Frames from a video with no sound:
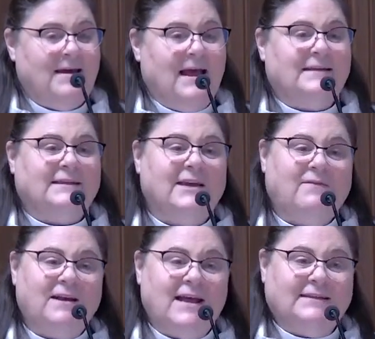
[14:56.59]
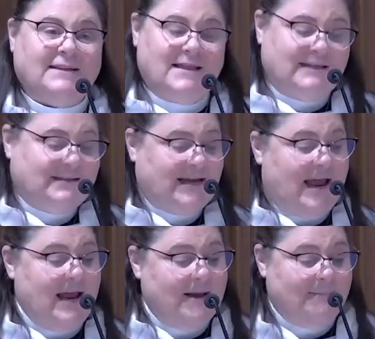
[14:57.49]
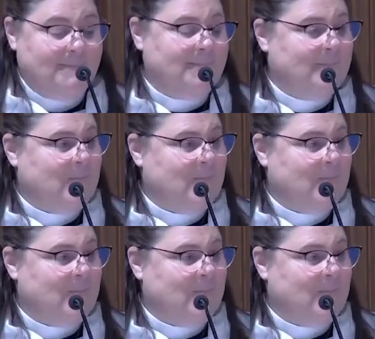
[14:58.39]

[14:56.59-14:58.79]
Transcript: has given us this day,